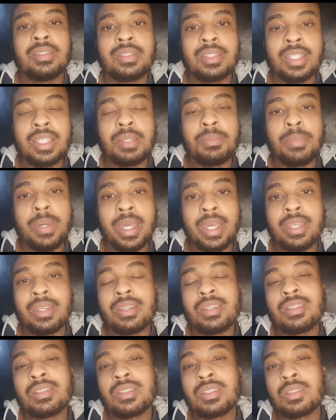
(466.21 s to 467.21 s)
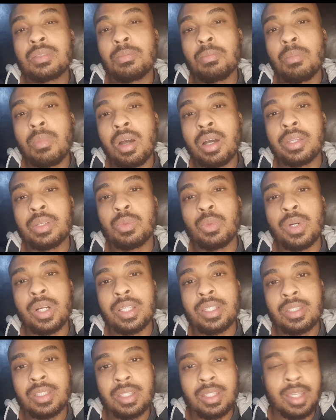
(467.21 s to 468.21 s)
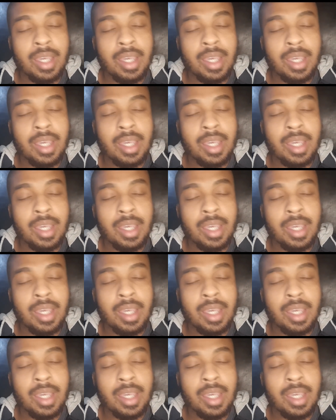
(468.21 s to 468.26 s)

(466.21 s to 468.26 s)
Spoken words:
T-Band smartwatch.